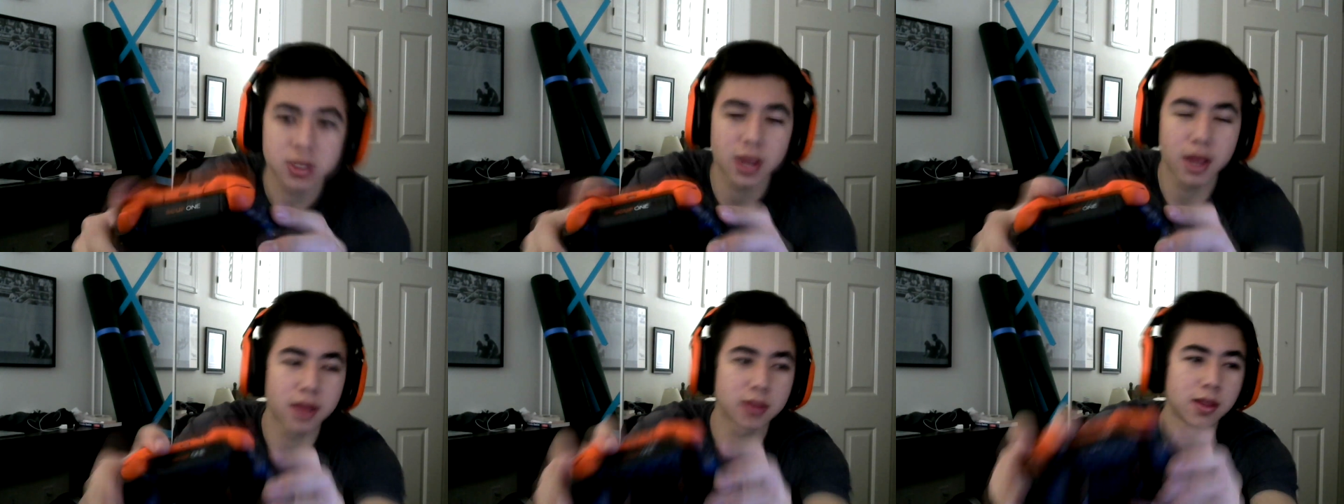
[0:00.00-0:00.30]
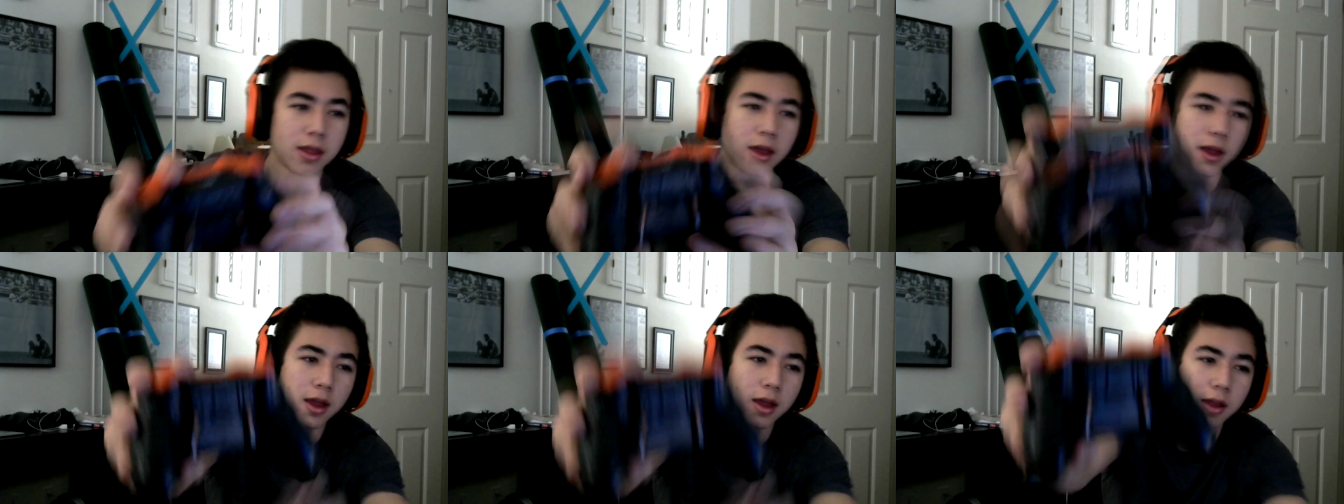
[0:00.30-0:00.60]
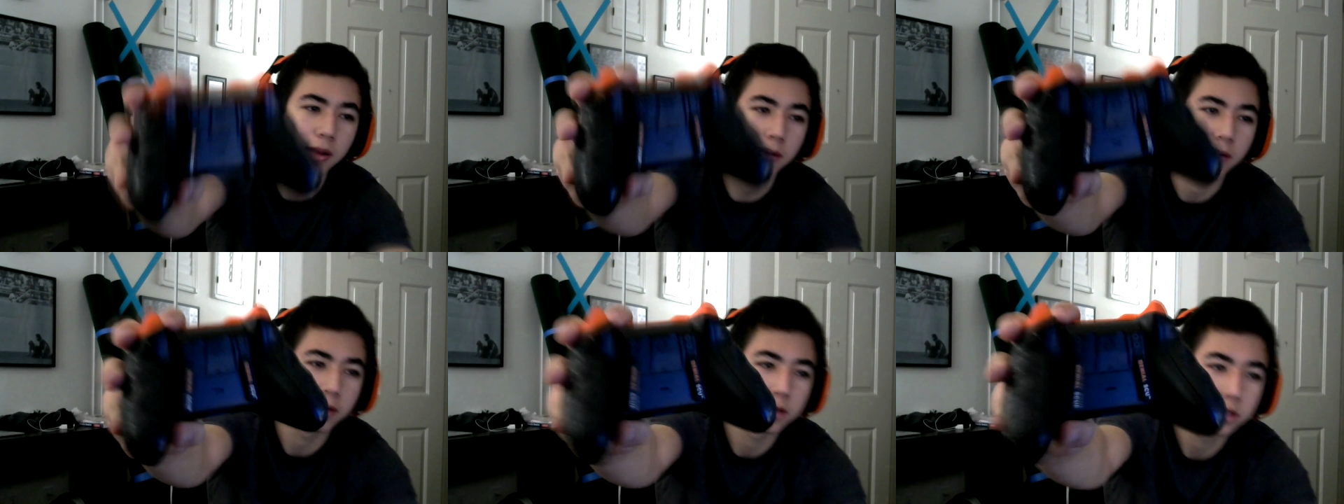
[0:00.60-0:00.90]
and
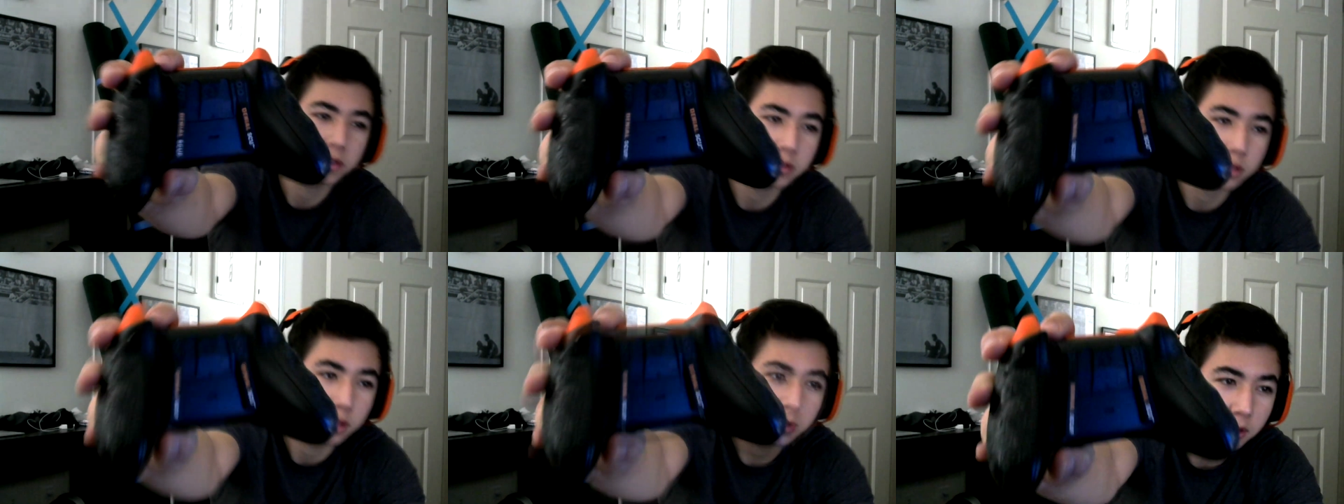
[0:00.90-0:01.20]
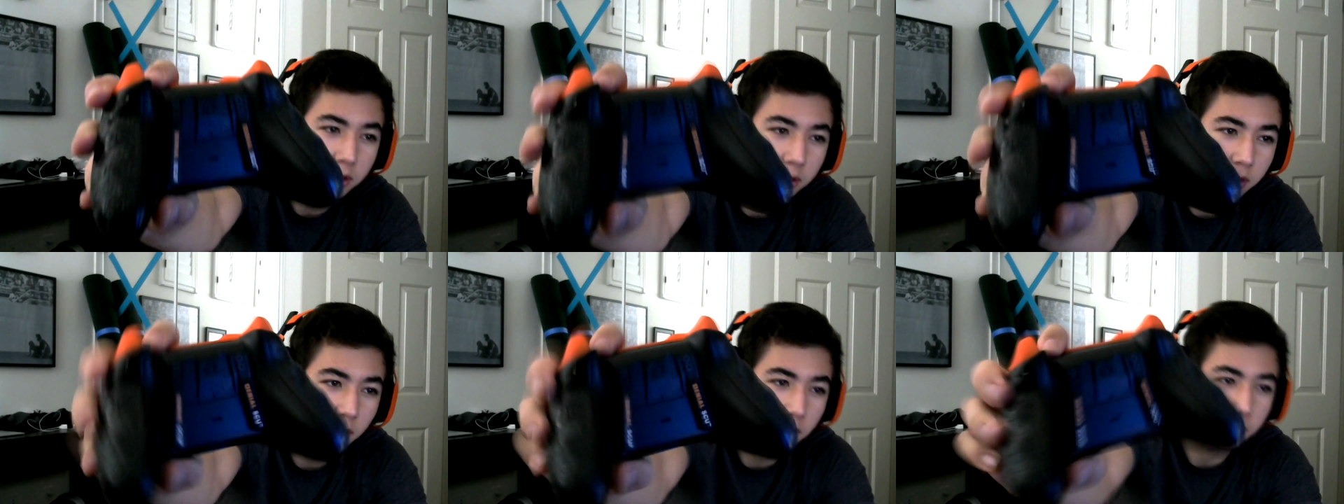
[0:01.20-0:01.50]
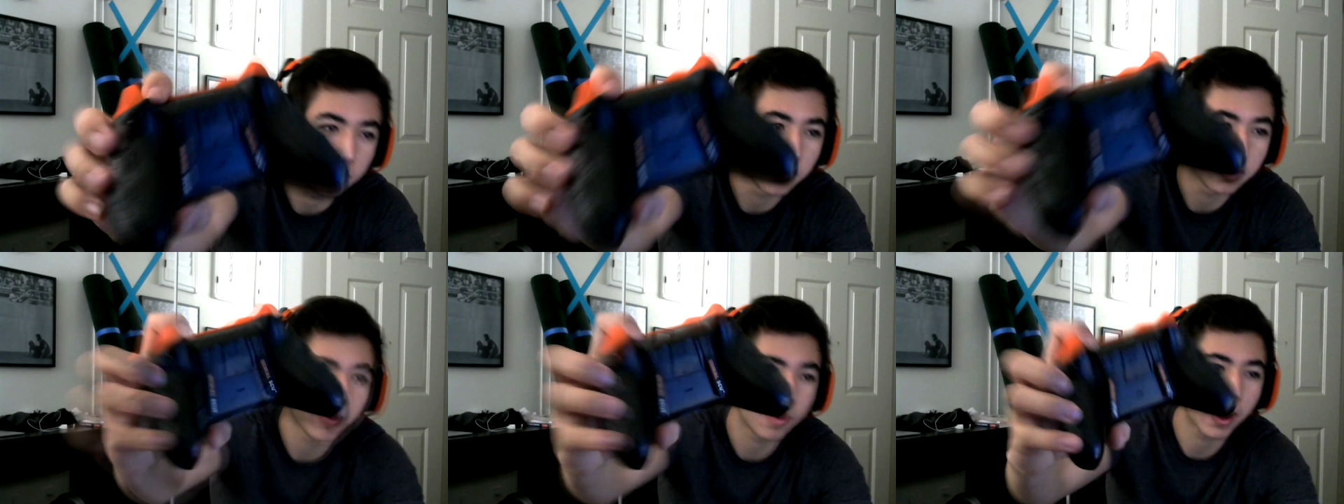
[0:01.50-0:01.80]
then you already
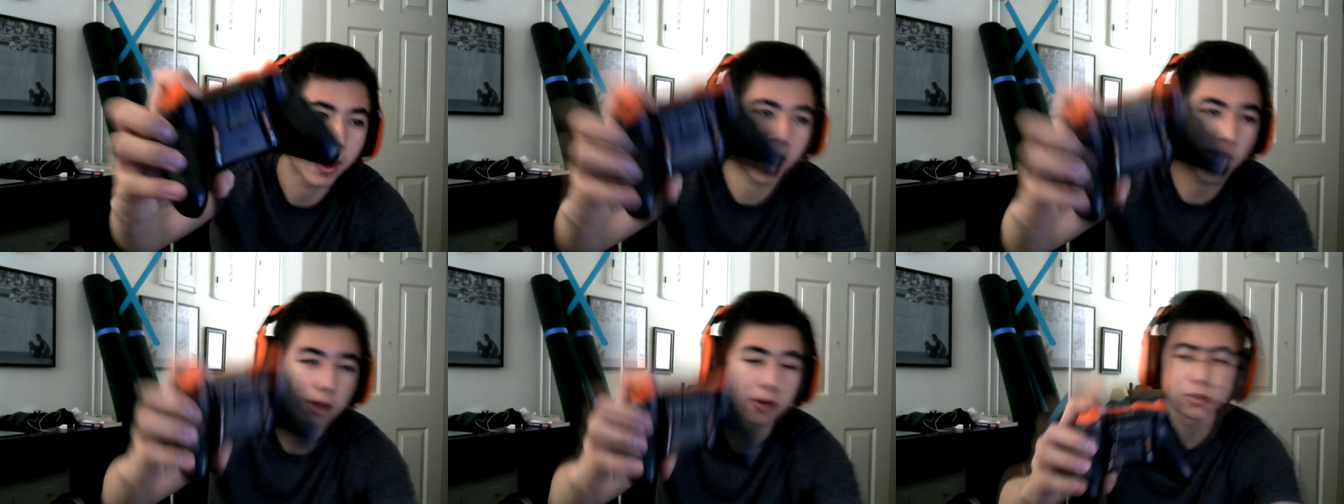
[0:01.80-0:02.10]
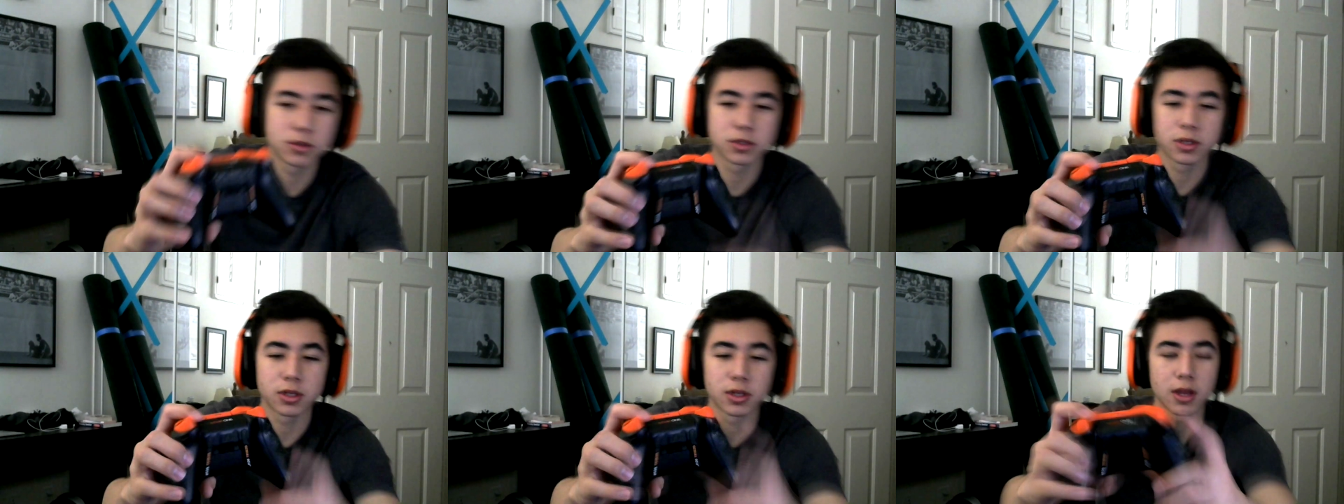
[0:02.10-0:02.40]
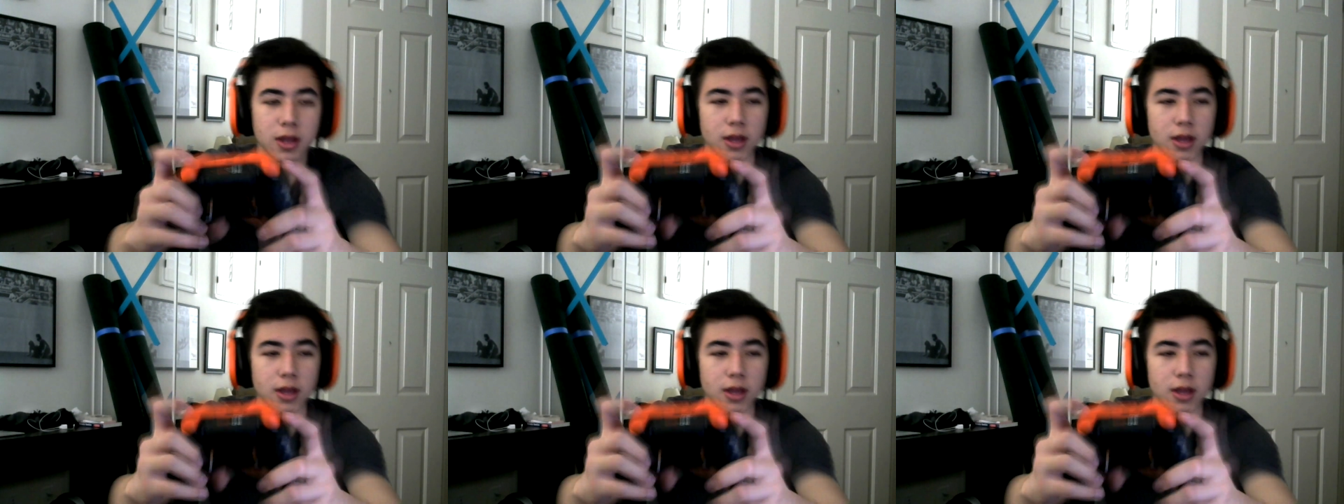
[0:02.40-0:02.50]
know the paddles,